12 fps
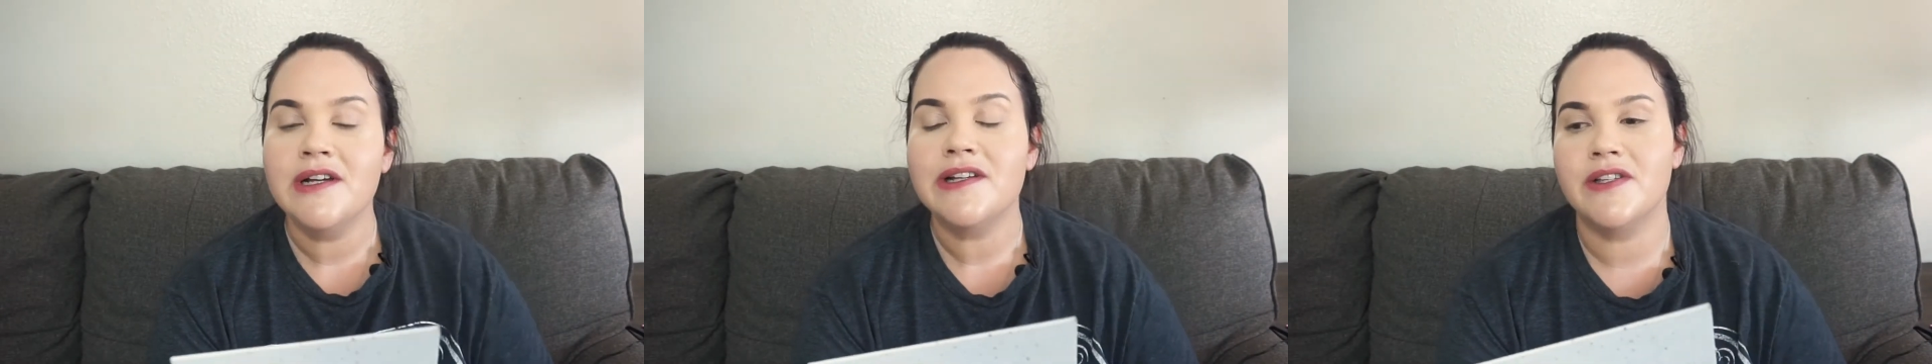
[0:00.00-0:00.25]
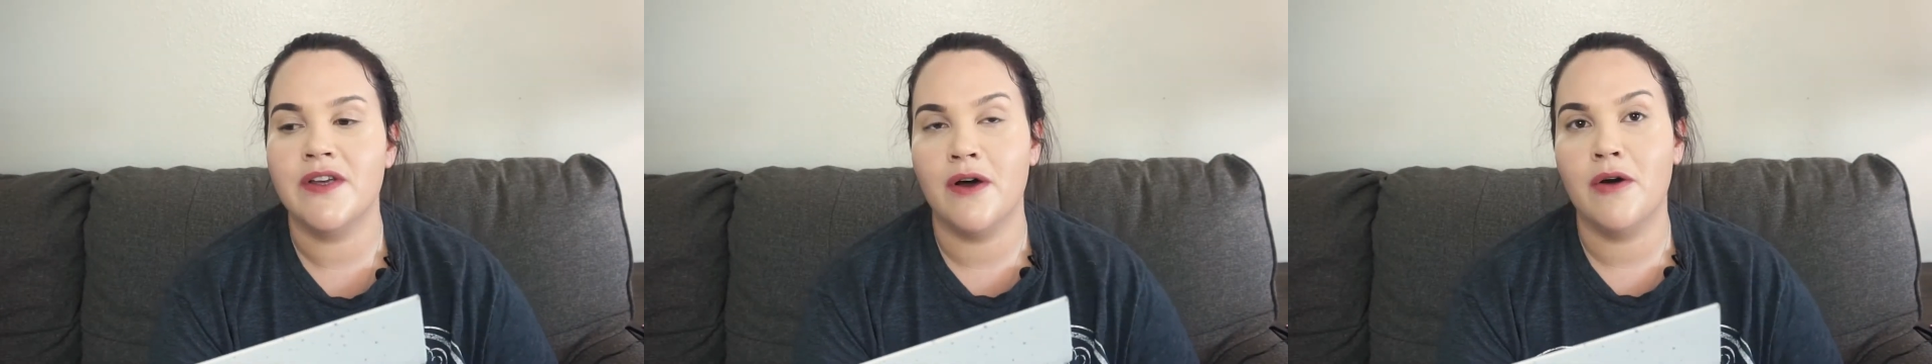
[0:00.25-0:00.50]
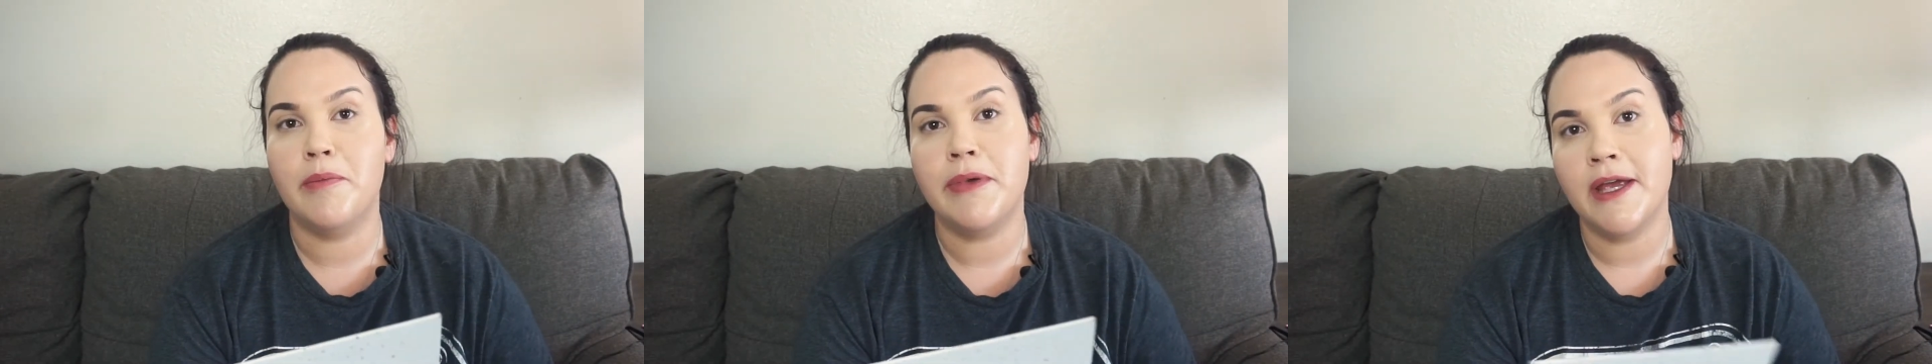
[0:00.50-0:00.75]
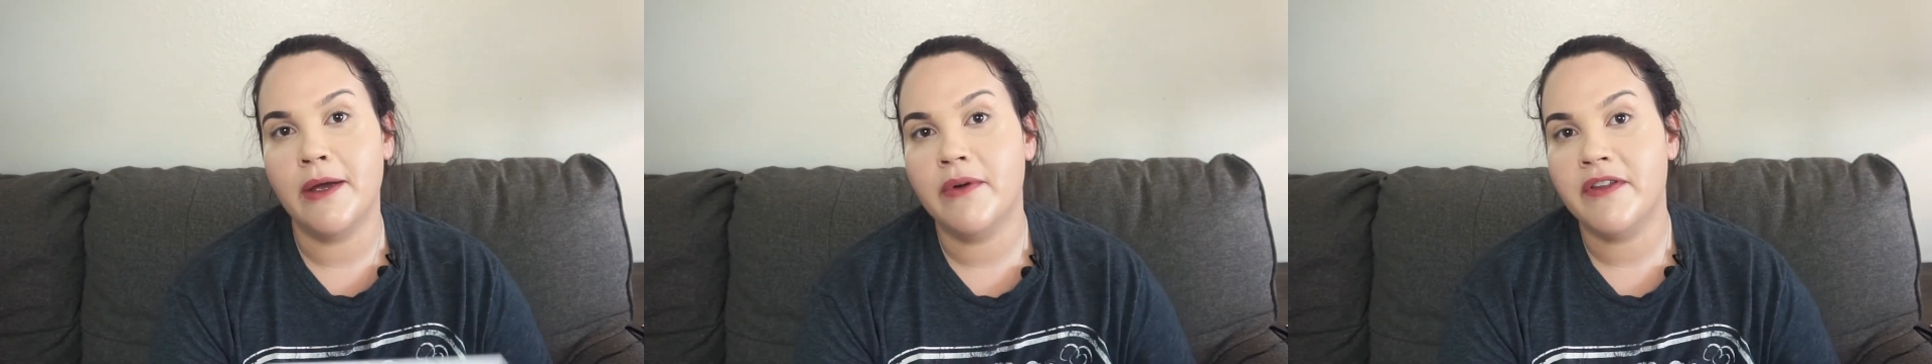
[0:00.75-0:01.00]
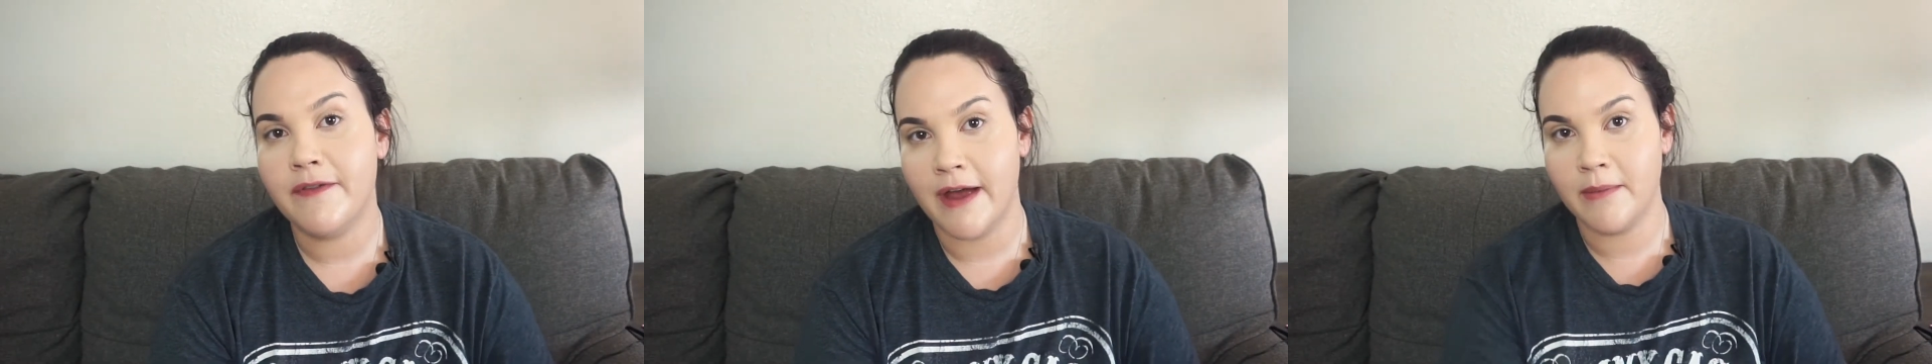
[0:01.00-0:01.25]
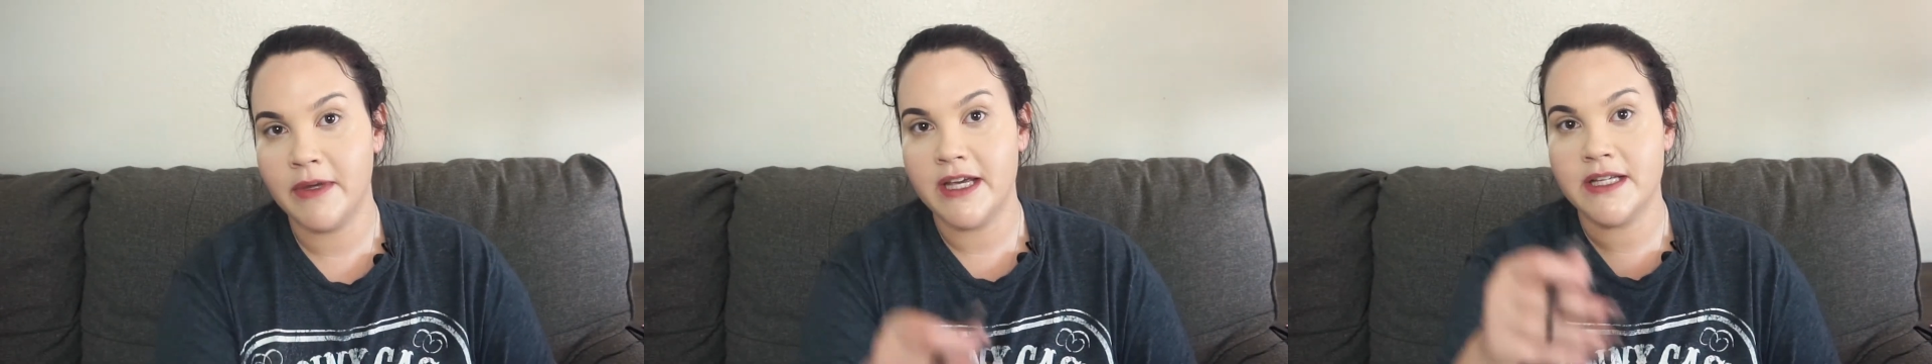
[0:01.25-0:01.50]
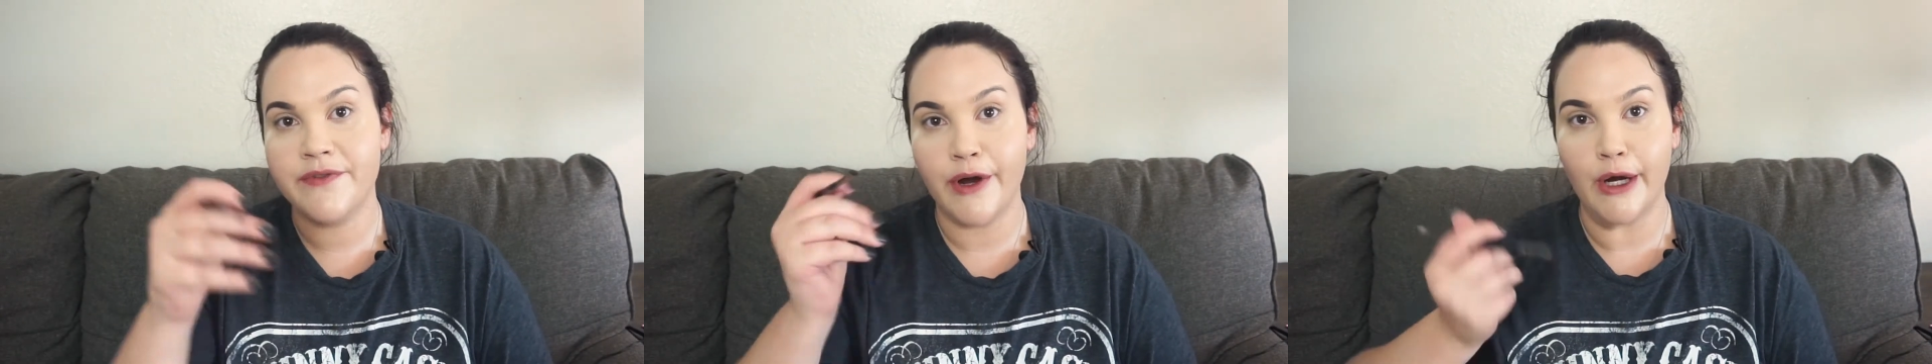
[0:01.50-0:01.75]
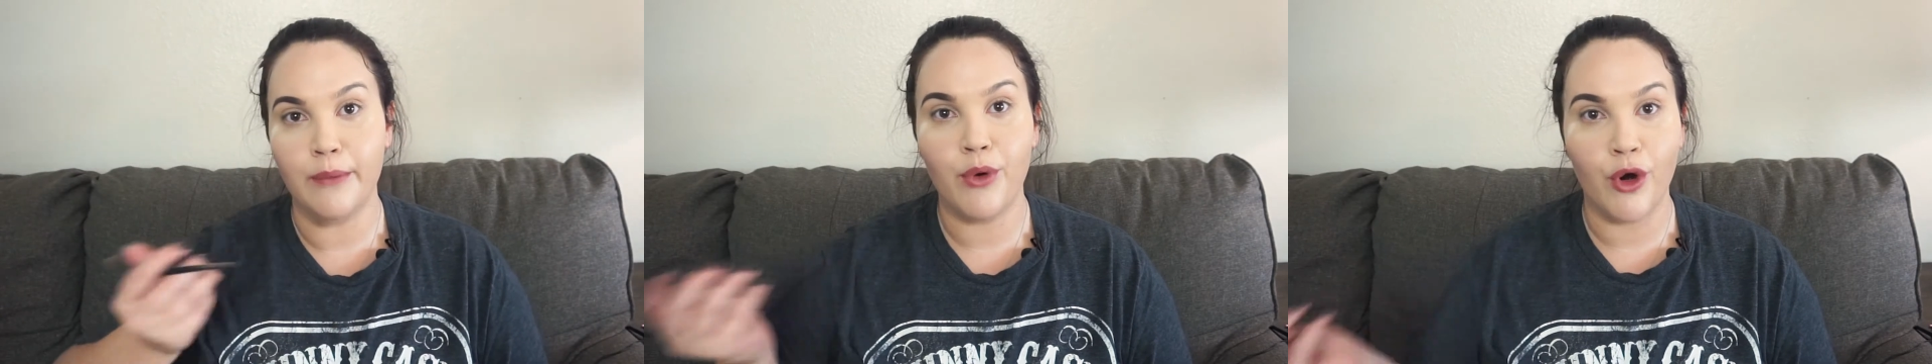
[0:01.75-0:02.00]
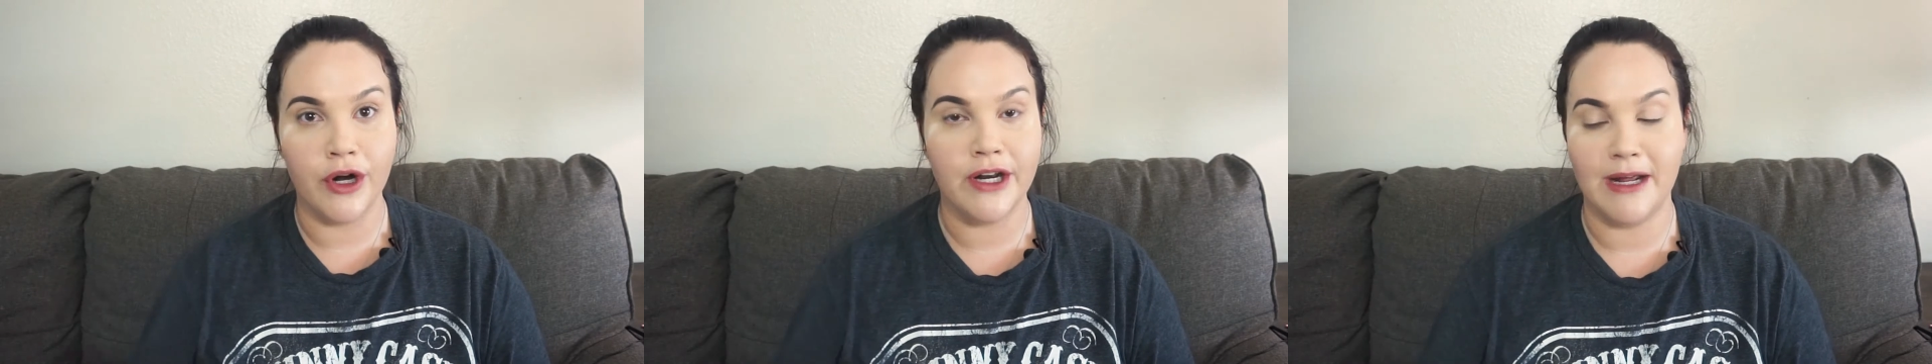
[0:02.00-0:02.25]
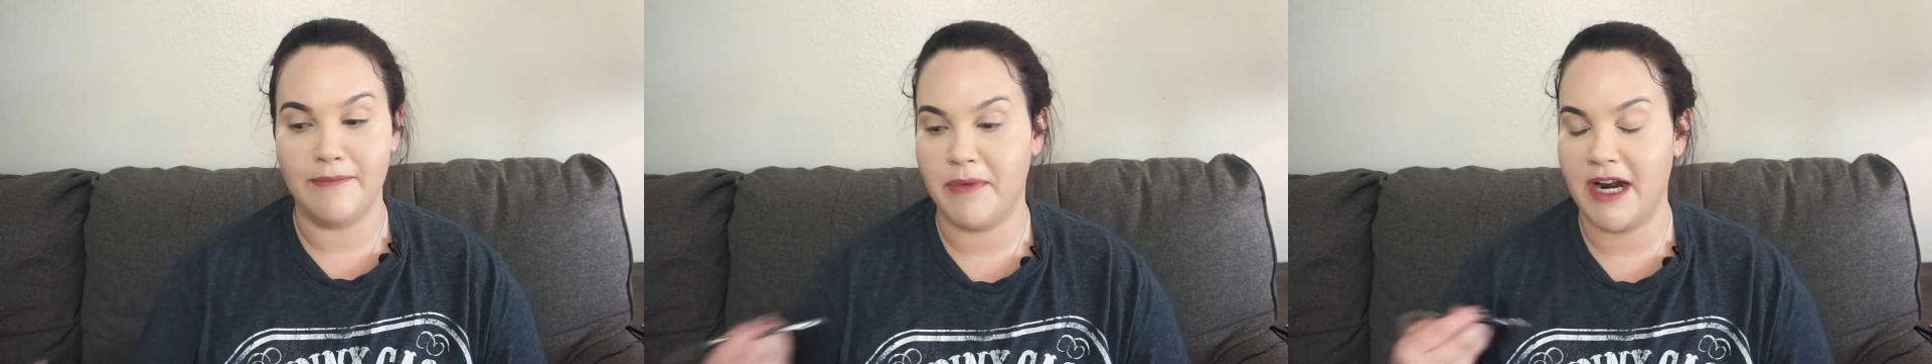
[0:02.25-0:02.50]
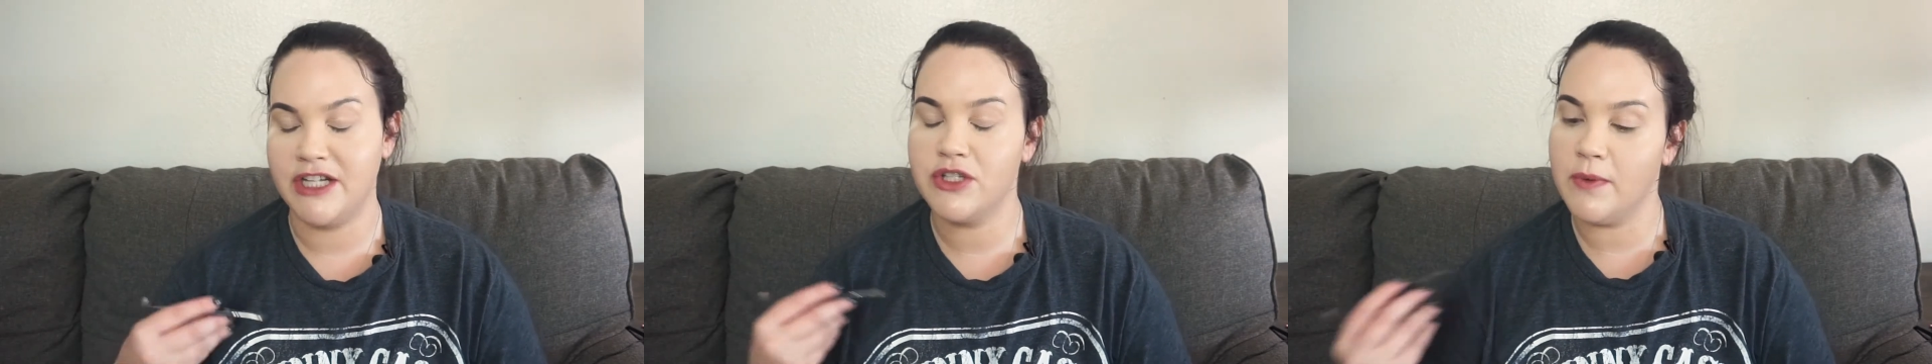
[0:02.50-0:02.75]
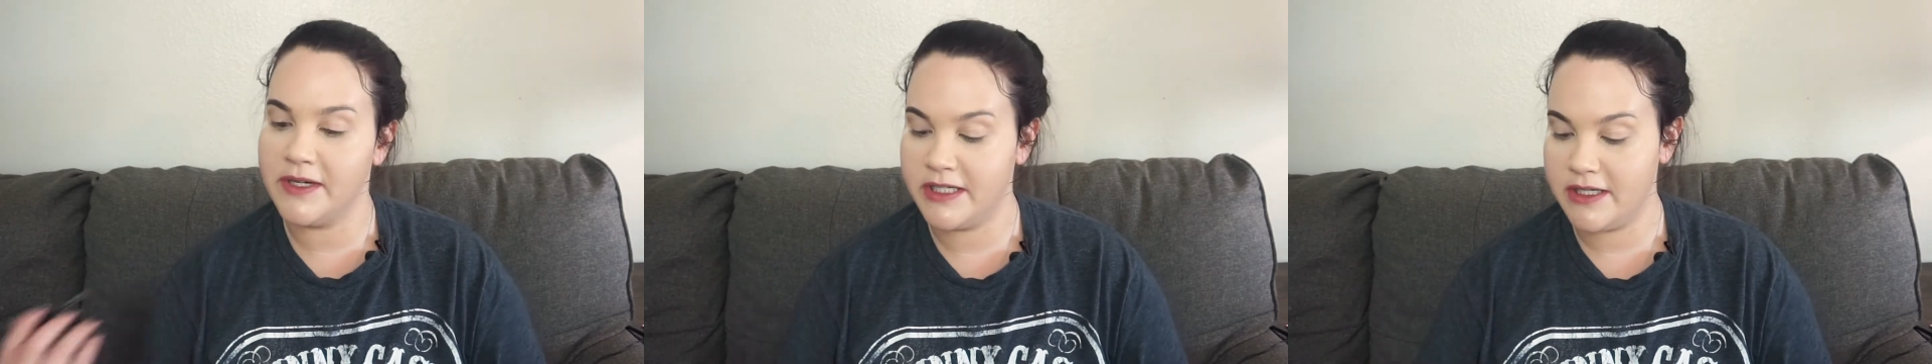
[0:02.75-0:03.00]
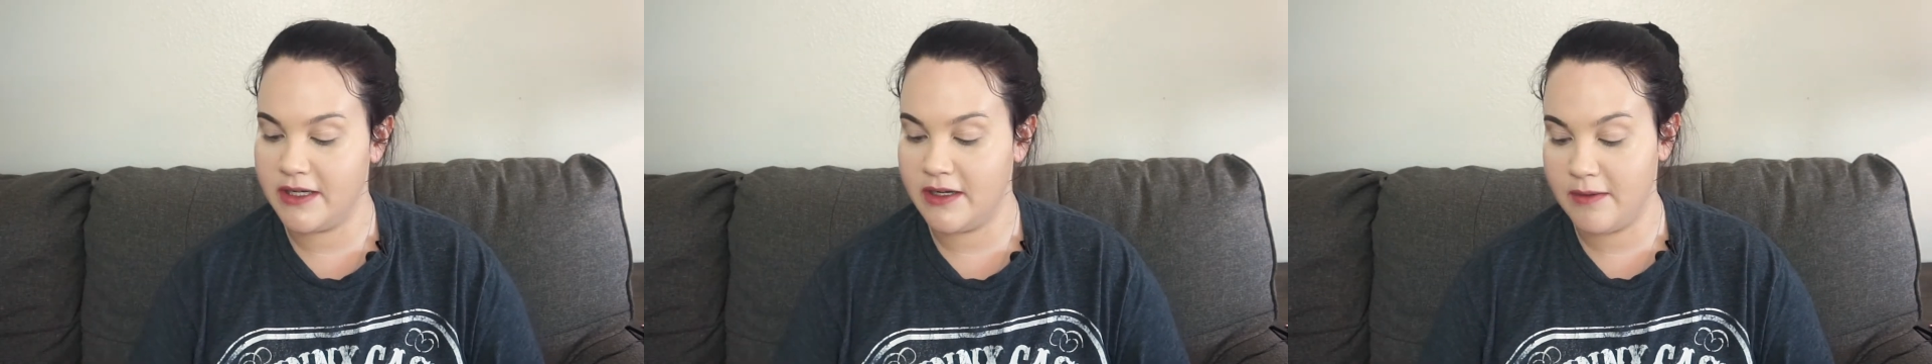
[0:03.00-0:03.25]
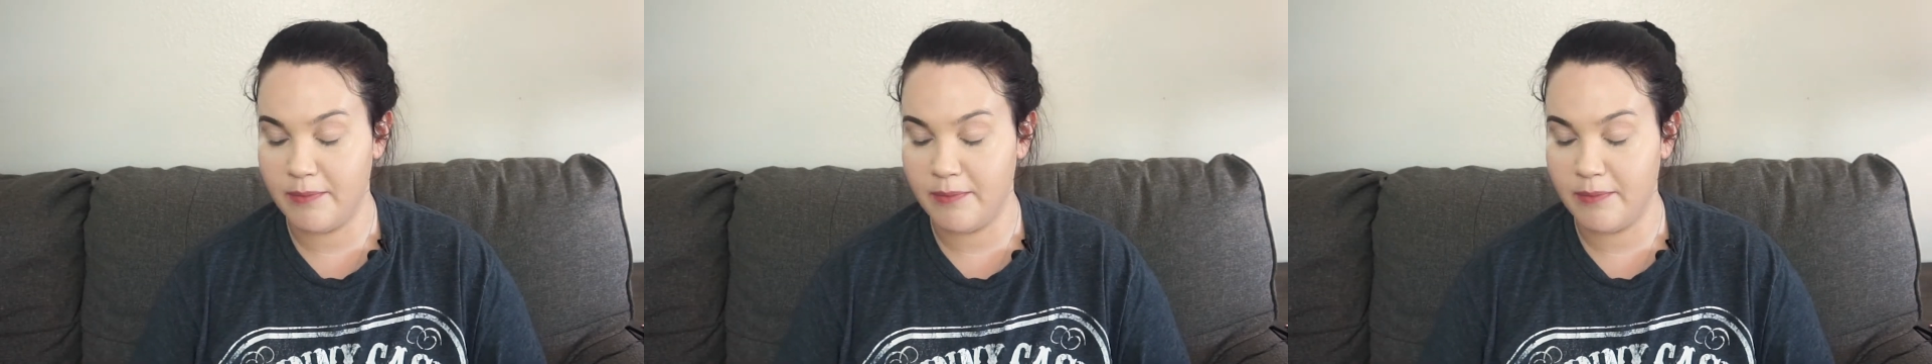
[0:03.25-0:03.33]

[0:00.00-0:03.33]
So being with family is very important, but I just want to